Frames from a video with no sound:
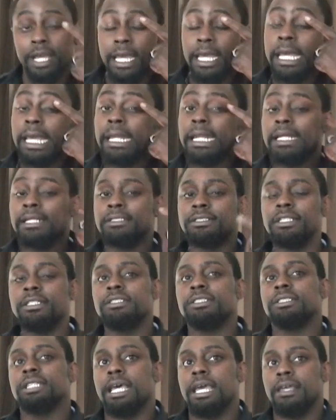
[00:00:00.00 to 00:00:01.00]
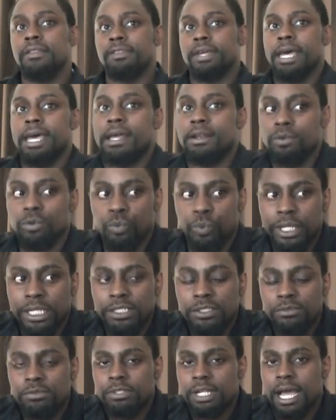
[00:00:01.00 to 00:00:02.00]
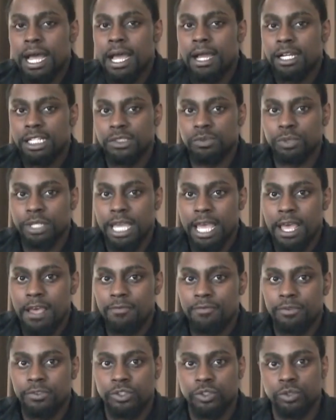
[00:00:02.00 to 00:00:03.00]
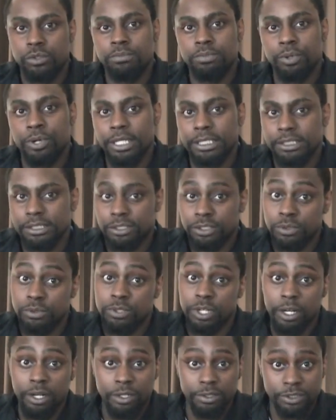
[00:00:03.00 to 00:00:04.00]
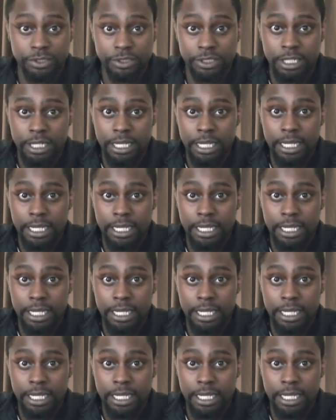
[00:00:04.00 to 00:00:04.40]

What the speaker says: and it did say that we do not, because we have 2 boys and 2 girls.